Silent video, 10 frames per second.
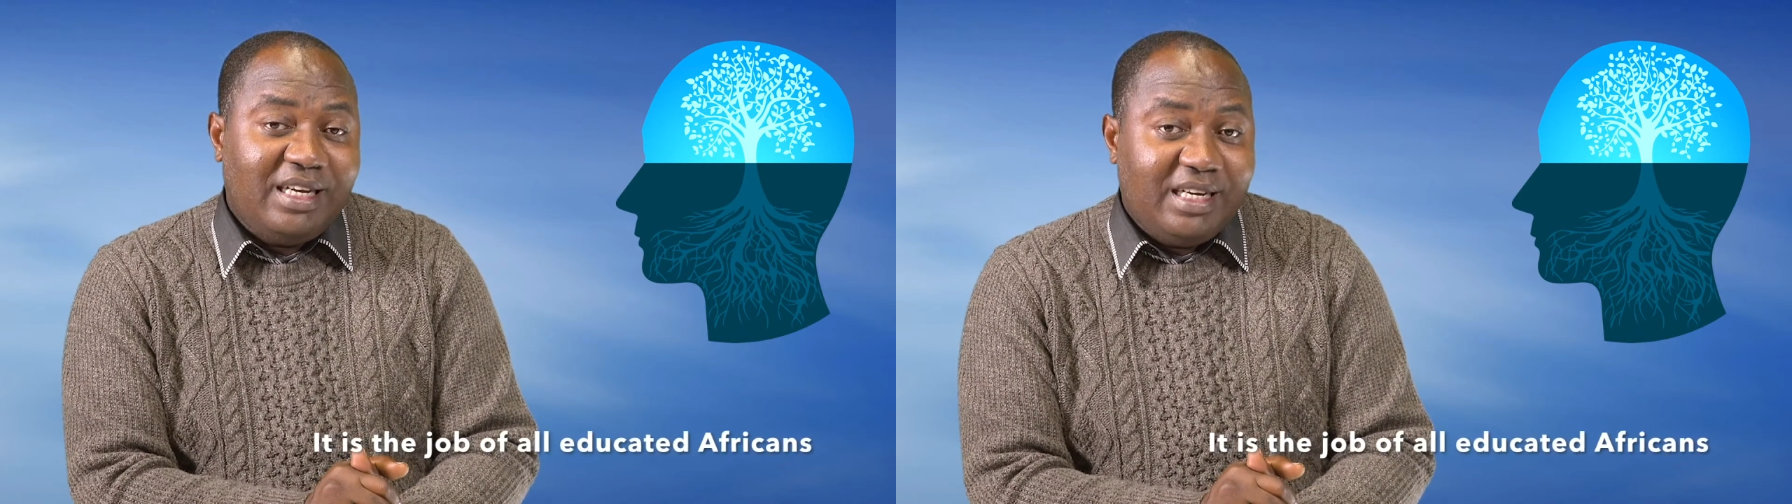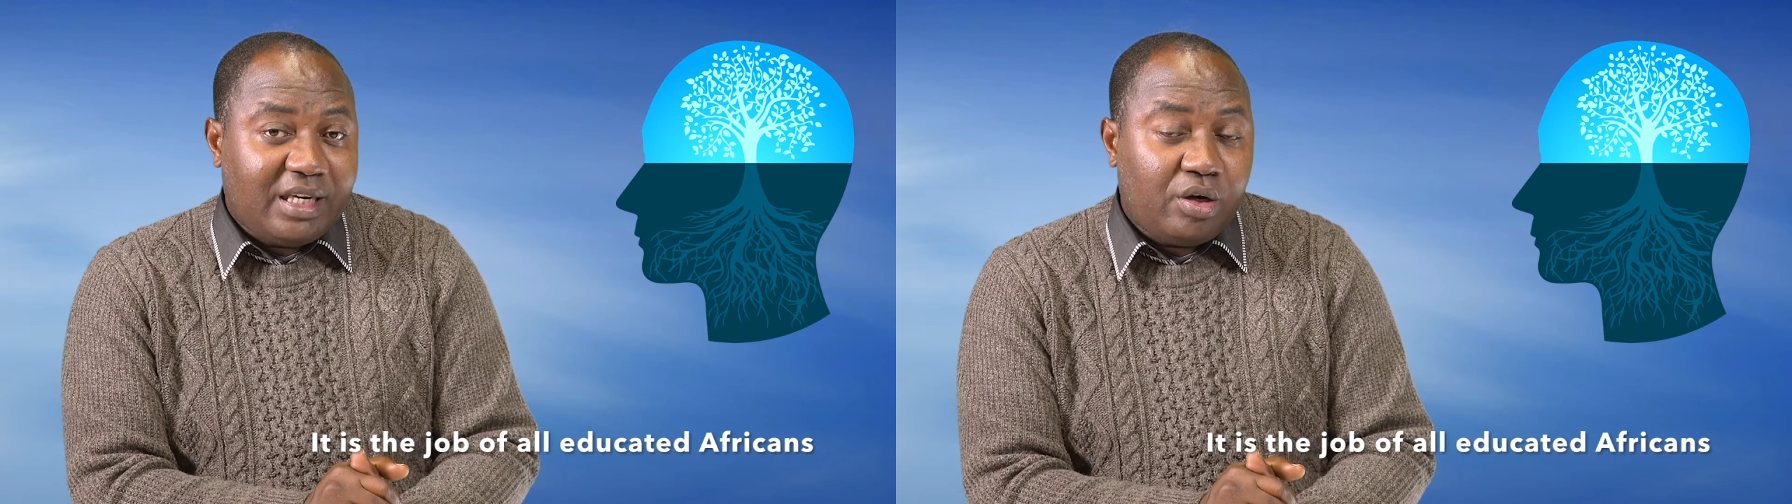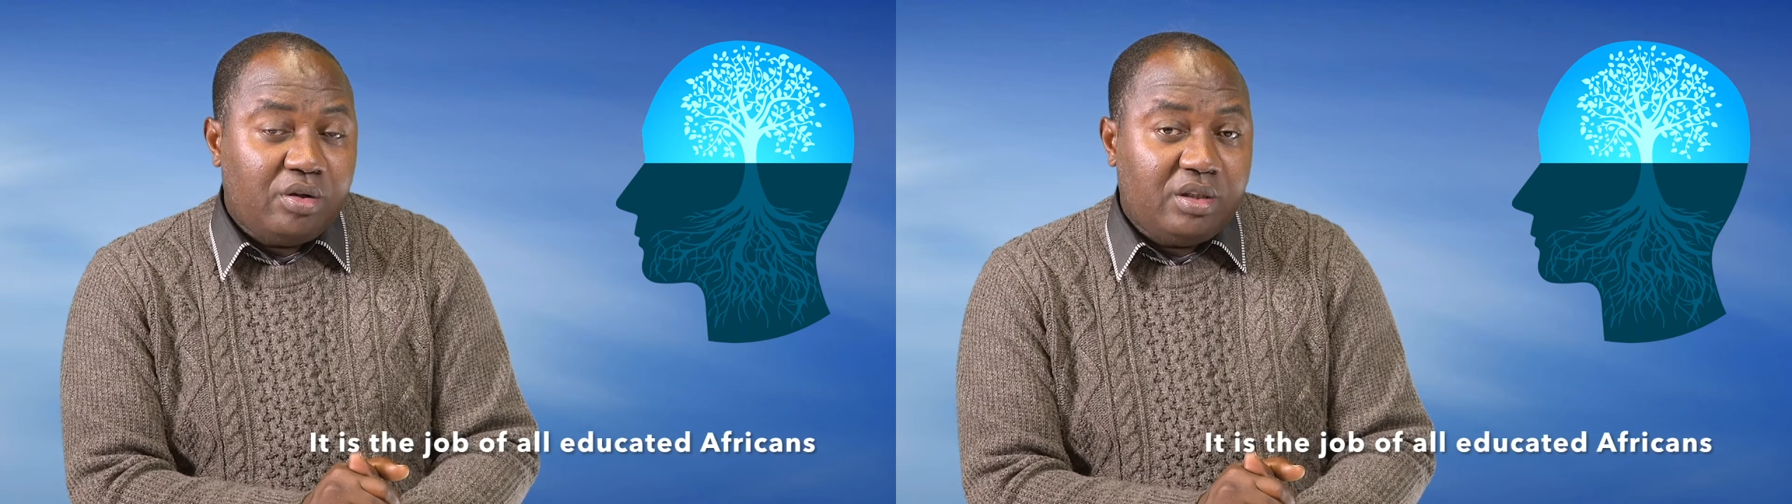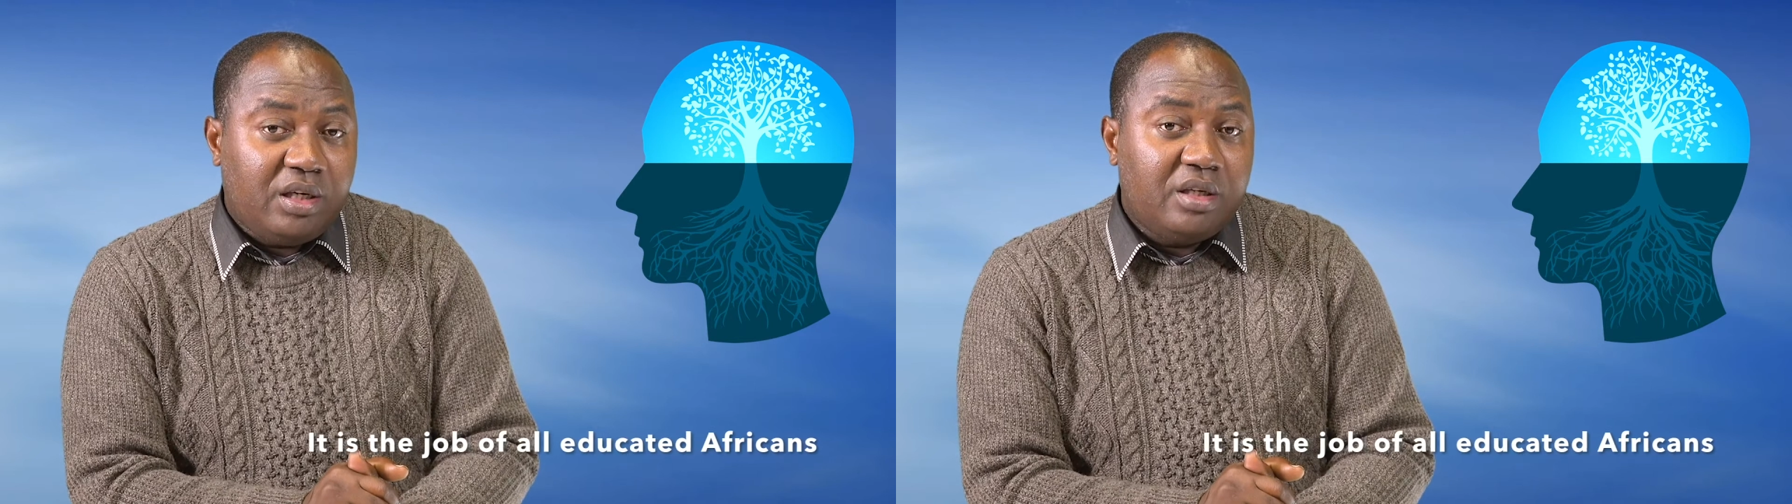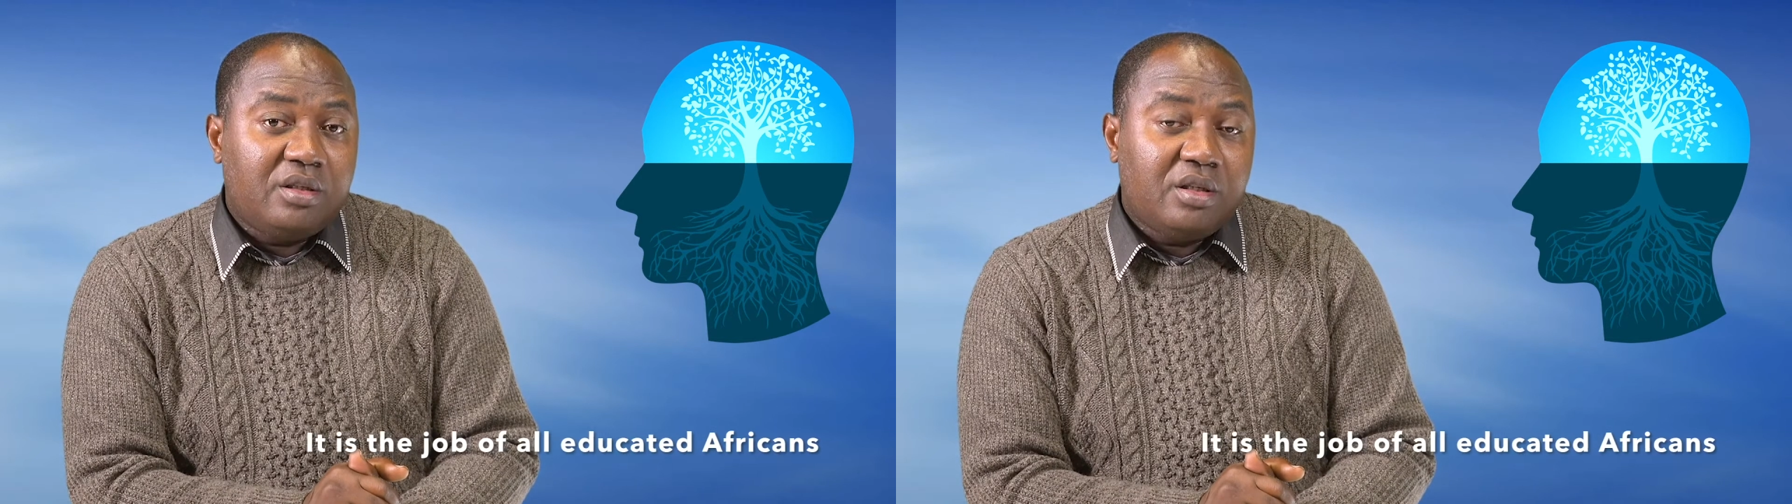in the
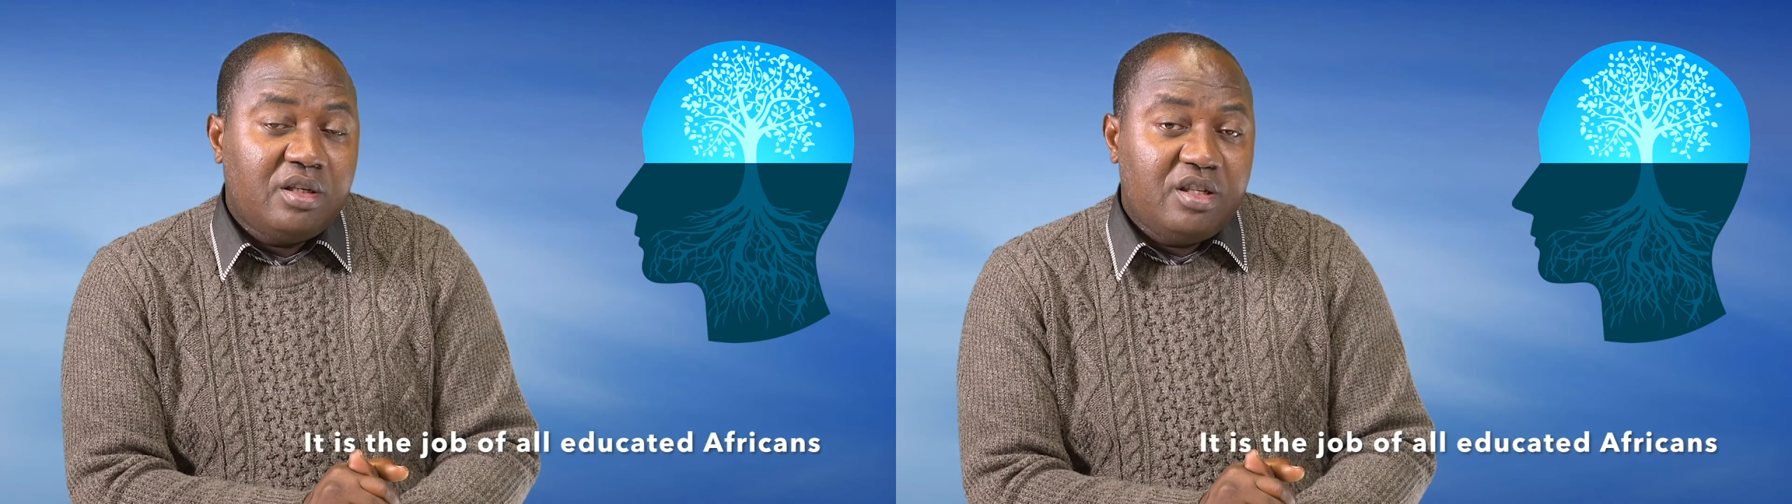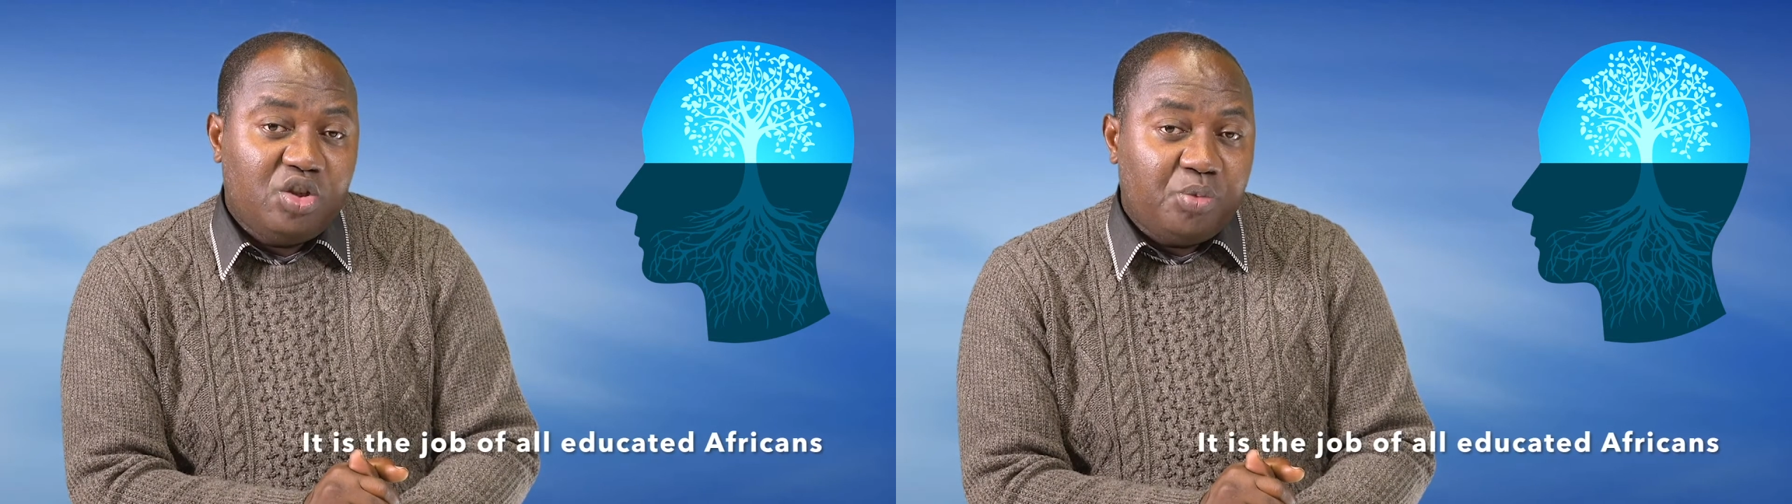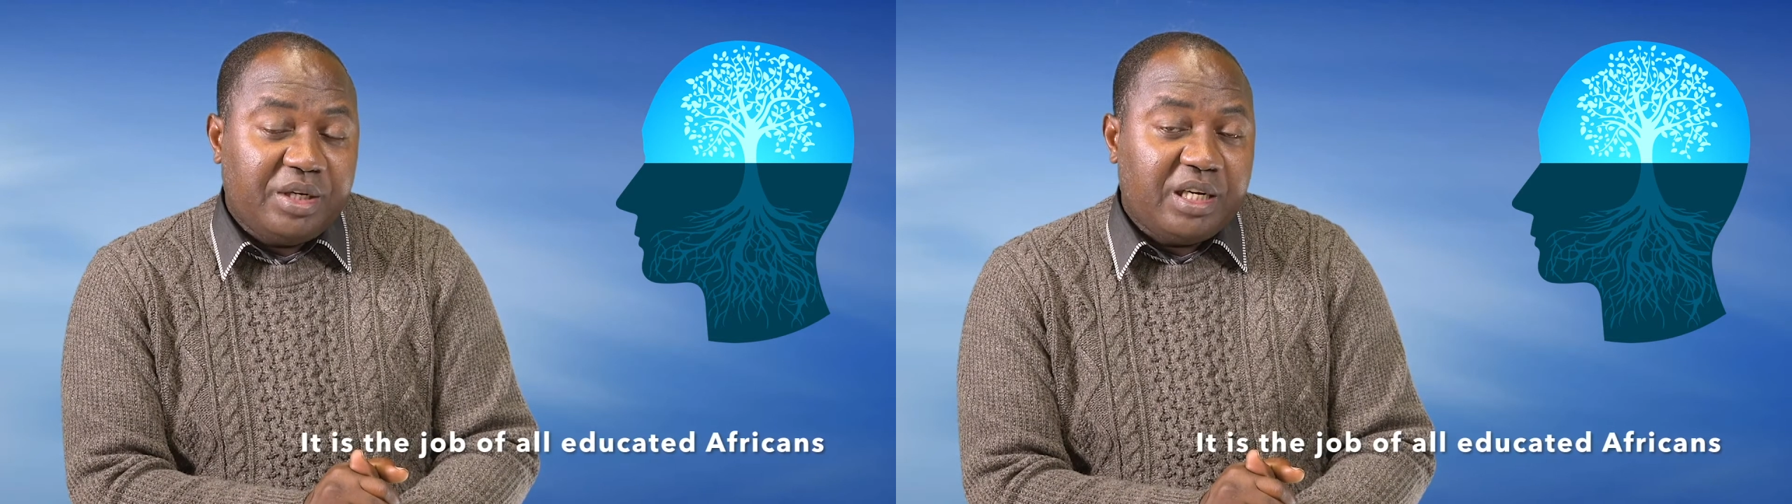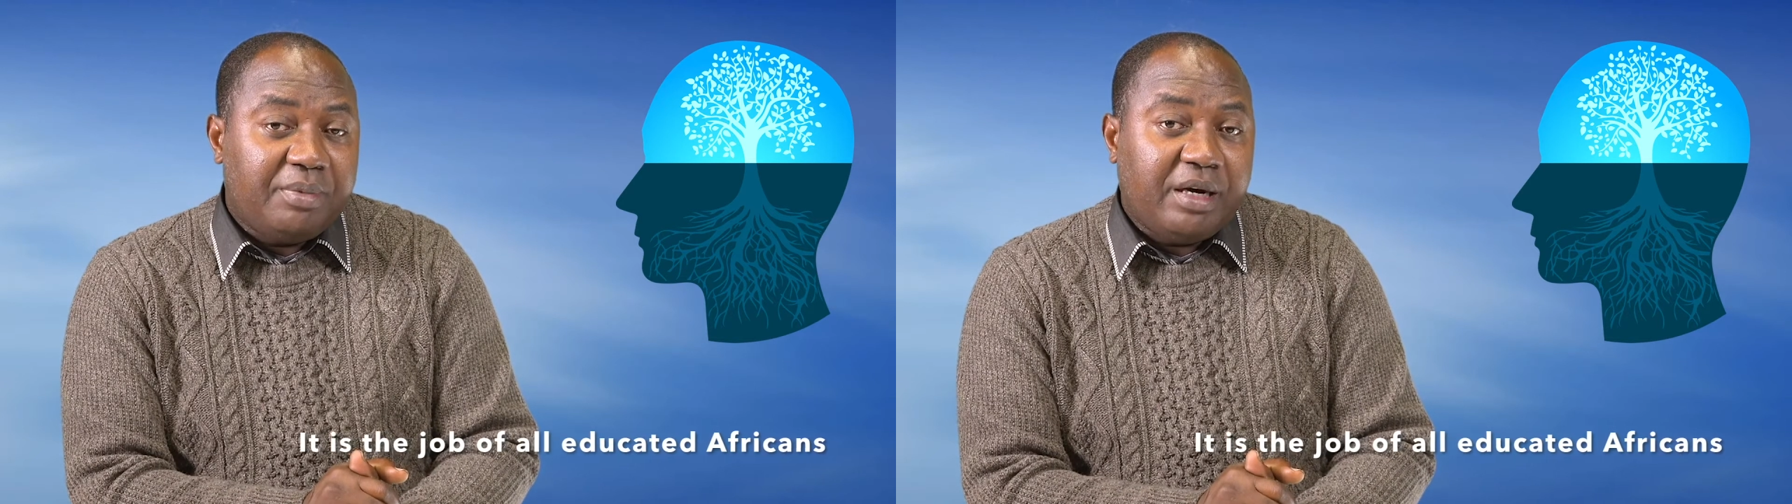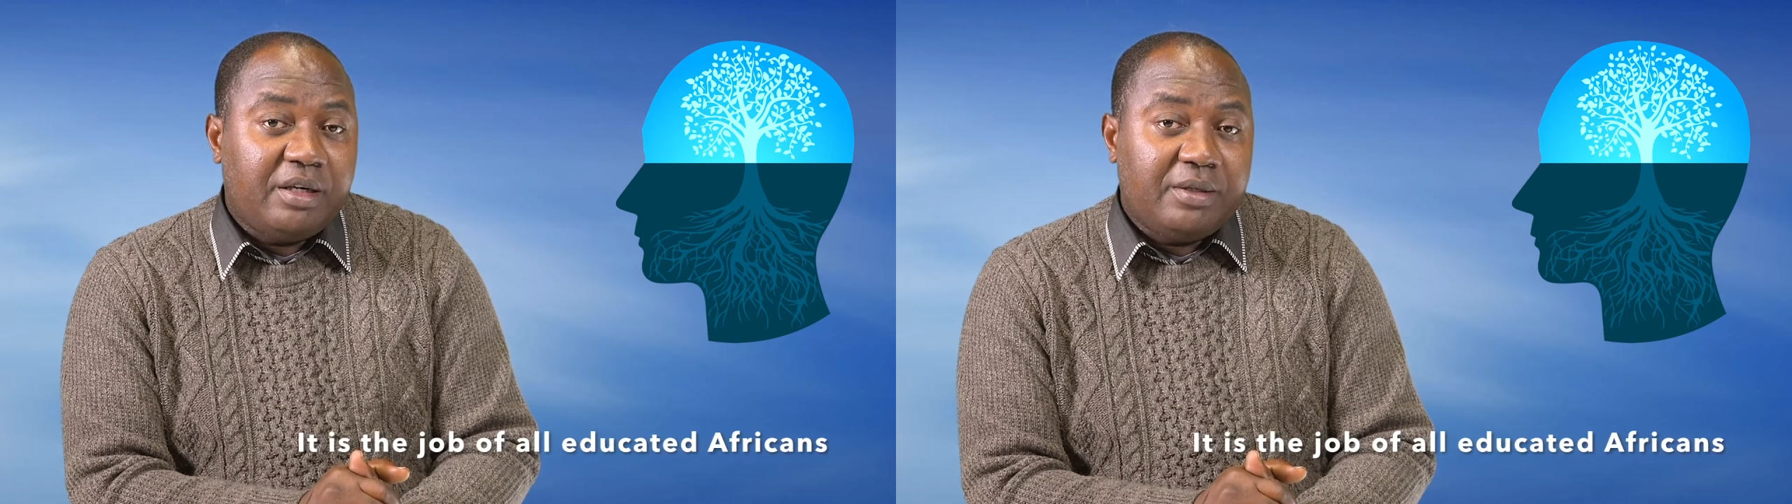continent to bring
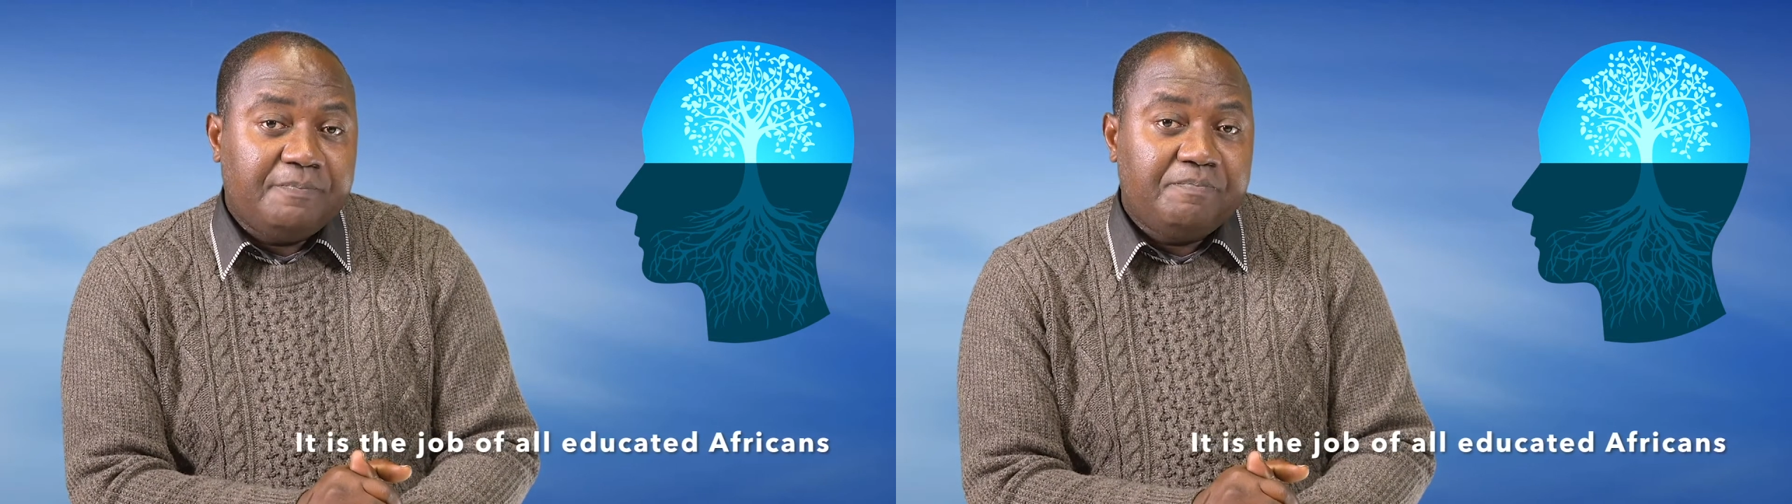about